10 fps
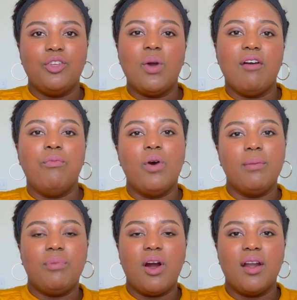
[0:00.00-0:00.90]
You have
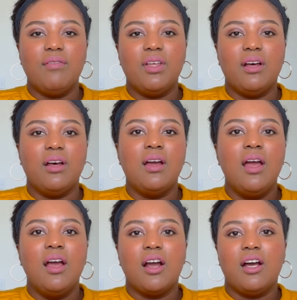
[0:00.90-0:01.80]
one part of the
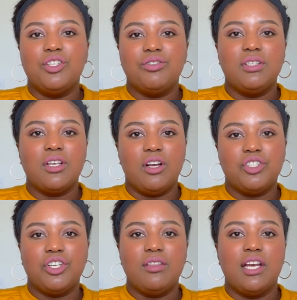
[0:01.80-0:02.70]
country's
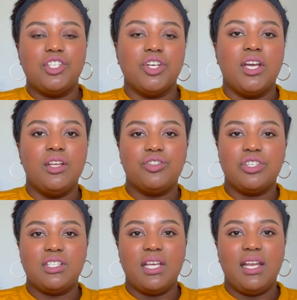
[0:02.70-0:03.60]
culture that you're
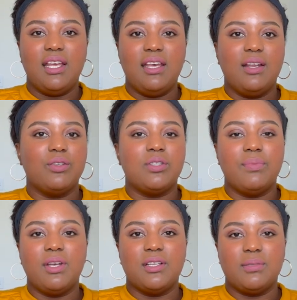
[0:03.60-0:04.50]
interested in,
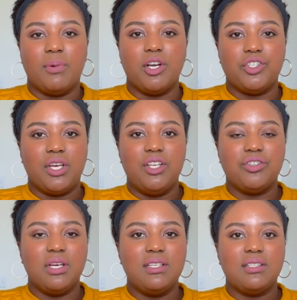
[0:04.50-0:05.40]
something that sparked your
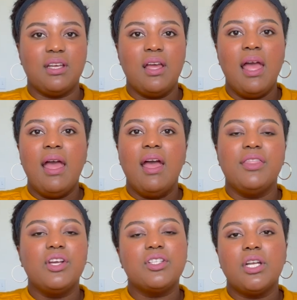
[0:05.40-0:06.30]
interest.
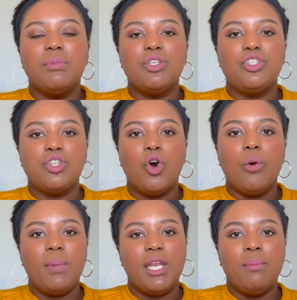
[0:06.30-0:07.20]
There's going to be
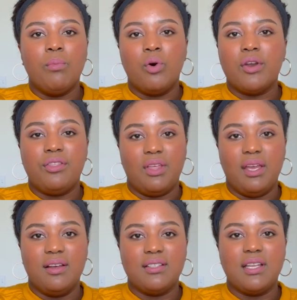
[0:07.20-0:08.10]
so many more
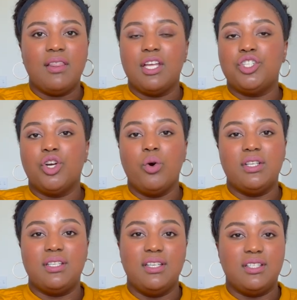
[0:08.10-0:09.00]
things that you're
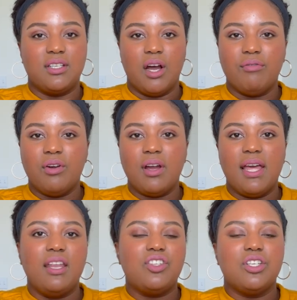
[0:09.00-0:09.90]
going to discover
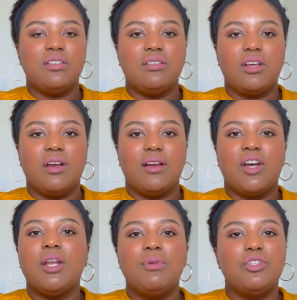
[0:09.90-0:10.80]
and it's just
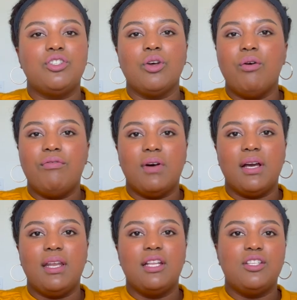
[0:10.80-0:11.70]
going to be so
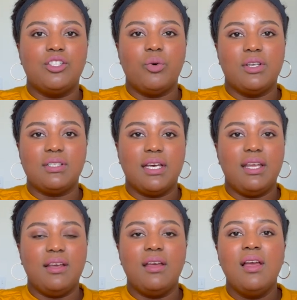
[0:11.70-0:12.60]
fun and so
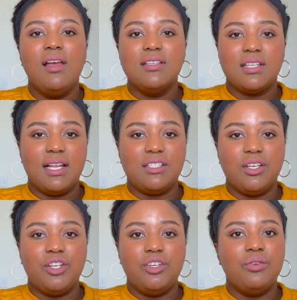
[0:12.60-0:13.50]
exciting. So that's the
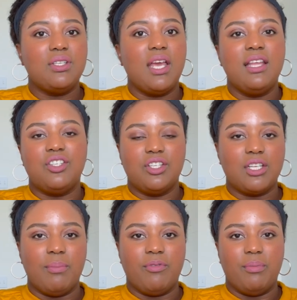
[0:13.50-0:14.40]
good news. It's
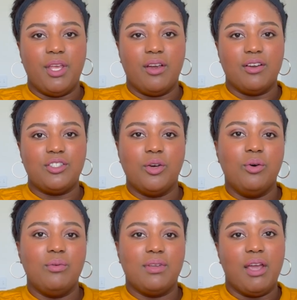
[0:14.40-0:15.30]
just up from here.
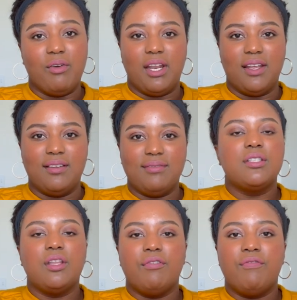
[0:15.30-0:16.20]
So get ready.
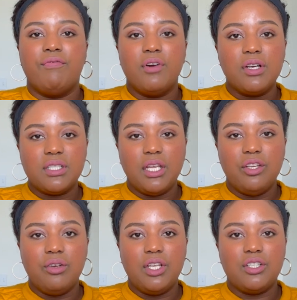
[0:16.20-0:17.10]
So the first
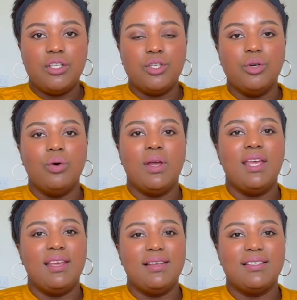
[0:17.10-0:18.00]
thing you need to do
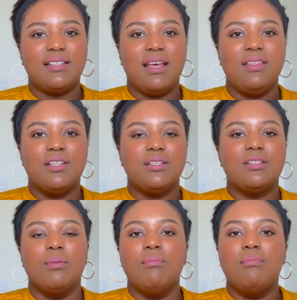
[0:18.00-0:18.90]
is, and this
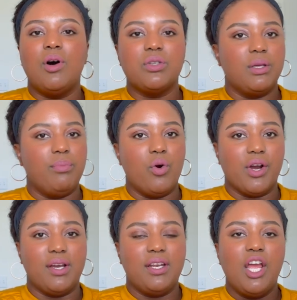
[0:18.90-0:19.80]
is the most
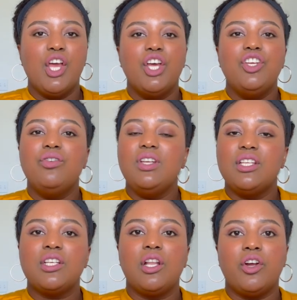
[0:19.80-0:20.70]
important, you
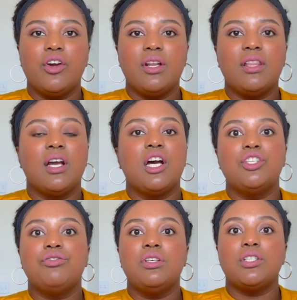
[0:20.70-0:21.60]
need to learn the
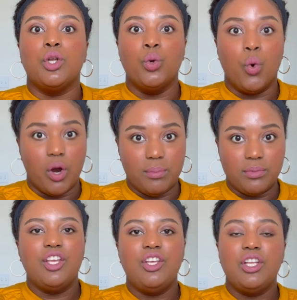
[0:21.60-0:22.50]
country's
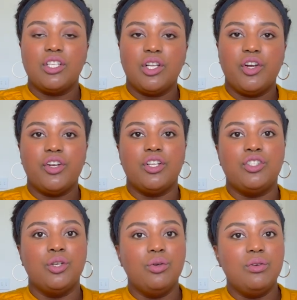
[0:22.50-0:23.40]
norms. You need to learn the
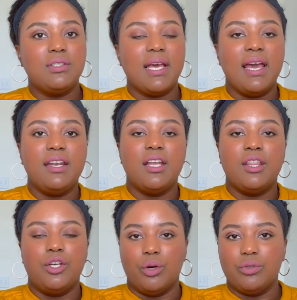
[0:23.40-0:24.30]
do's and
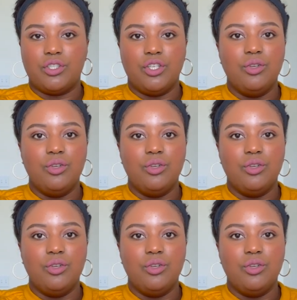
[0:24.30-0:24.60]
the don'ts.